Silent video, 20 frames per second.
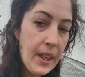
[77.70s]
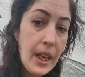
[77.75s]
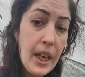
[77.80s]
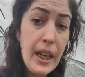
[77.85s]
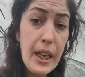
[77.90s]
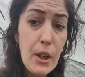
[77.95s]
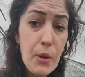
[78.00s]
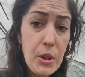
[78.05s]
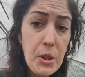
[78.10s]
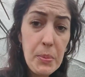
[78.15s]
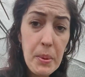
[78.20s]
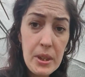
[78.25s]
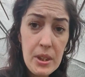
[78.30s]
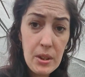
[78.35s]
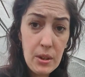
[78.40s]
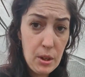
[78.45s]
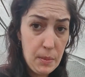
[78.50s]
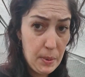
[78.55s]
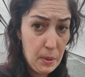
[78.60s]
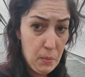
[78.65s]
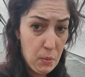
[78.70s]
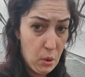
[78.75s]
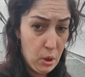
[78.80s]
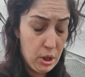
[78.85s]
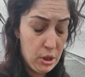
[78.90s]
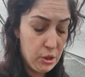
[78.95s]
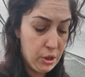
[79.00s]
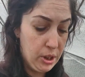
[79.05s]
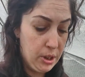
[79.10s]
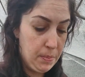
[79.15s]
I always plant a little bit
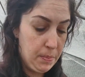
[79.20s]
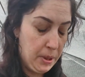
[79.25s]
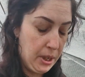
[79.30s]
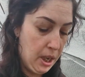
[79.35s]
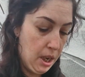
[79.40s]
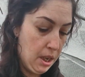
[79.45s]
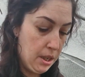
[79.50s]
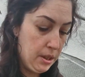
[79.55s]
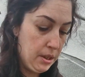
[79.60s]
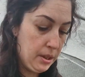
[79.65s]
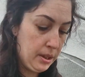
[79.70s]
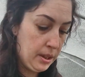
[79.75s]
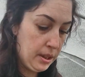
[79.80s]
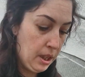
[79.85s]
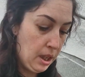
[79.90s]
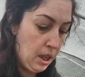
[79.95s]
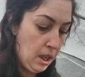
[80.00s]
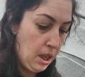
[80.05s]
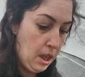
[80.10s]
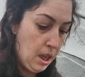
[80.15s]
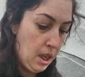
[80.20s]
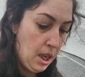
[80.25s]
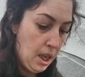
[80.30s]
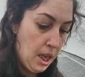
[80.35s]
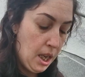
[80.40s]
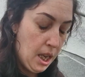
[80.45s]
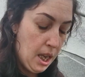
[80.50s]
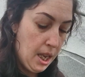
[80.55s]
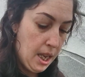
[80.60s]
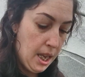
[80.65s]
more just because.
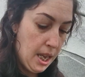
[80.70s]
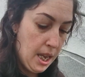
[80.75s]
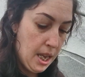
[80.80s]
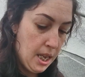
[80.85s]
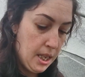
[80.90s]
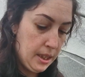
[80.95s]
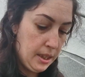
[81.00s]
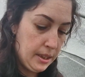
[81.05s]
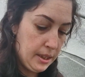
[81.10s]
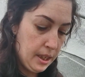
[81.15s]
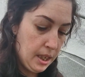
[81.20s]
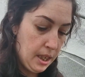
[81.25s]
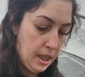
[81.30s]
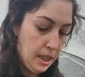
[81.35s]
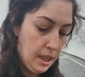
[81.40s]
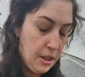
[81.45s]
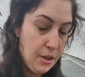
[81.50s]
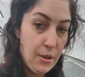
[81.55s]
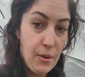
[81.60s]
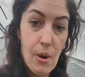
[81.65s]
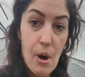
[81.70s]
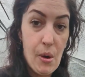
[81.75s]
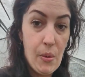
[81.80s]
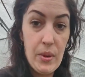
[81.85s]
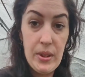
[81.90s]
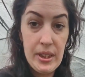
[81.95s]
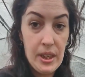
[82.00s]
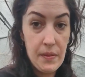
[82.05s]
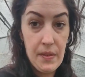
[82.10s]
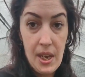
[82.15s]
And uh, you'll
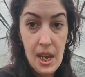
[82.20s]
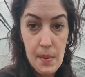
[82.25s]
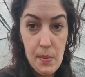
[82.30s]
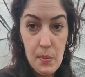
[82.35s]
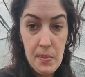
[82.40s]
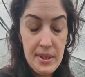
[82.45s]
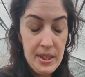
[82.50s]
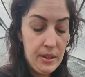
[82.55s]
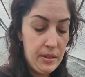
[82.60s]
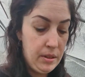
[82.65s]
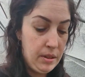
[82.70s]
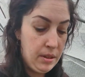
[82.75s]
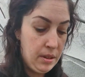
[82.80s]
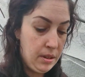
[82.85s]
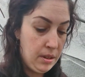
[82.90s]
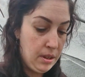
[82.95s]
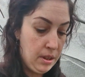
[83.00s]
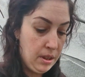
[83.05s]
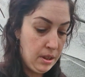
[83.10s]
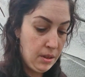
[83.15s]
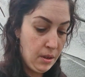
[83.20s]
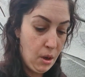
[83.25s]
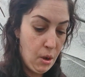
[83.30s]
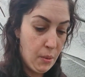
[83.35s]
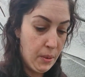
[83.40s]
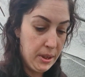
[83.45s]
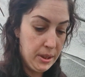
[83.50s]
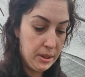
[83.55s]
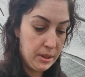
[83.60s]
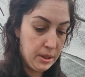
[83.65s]
always have chamomile,
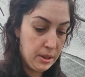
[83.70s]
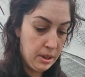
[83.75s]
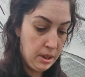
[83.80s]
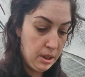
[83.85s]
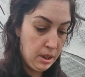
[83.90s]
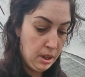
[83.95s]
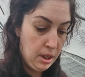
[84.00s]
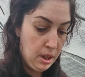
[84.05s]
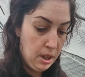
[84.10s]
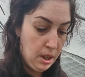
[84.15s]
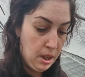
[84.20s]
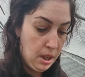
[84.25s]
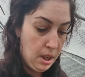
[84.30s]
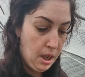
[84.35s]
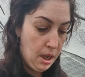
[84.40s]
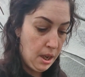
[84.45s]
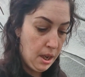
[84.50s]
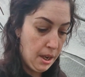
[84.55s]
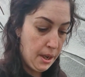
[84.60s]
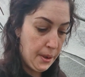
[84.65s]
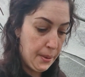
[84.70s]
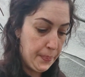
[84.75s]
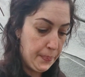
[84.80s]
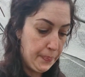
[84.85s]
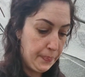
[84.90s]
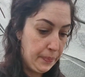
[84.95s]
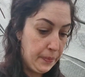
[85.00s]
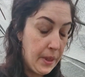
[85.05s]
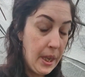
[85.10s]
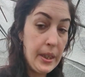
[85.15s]
always.
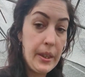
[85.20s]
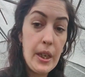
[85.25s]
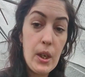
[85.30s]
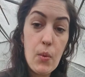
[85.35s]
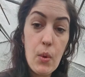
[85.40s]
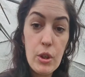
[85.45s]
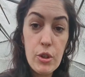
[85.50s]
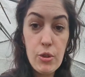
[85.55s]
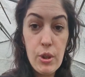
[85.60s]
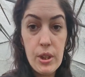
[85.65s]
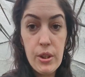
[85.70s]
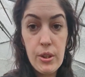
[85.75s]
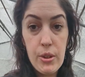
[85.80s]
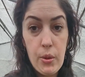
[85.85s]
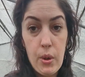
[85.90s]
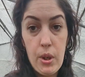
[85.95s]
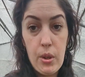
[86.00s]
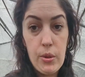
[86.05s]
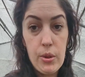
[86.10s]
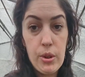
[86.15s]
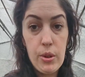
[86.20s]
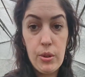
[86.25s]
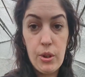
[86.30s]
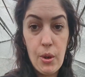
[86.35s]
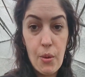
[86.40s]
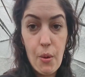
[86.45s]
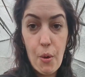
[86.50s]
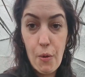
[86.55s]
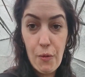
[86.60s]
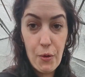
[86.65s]
Um, they like well-drained soil, so
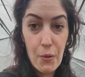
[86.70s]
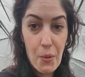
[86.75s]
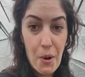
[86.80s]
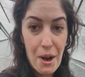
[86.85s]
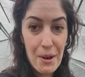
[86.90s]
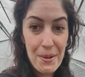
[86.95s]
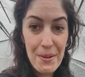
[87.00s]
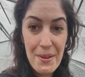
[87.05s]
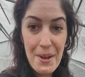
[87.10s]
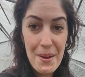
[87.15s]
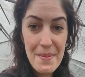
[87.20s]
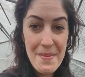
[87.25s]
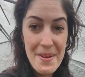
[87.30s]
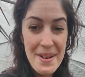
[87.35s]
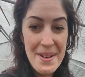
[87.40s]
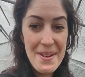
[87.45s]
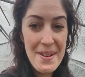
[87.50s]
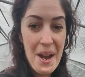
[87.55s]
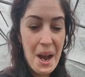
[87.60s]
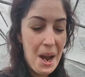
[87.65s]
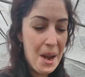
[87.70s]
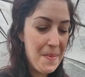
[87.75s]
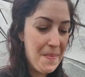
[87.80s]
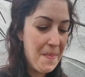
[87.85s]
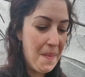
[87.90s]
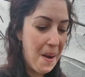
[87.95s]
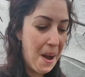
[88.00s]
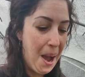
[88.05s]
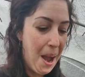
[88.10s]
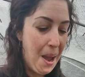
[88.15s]
don't overwater them.
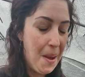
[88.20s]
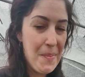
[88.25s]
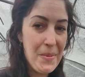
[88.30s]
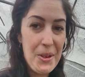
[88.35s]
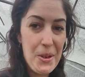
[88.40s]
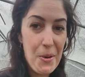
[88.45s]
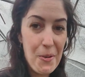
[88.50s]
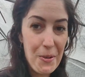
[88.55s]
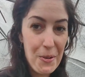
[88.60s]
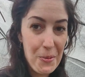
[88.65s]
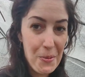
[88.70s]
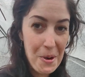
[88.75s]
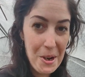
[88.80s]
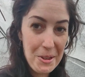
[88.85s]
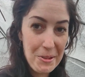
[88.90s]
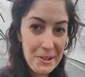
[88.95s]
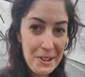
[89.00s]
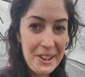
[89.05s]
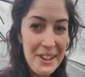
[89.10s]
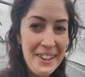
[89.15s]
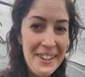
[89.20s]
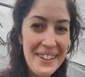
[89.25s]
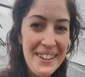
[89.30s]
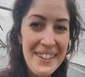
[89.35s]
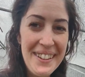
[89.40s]
I'm I'm an overwaterer,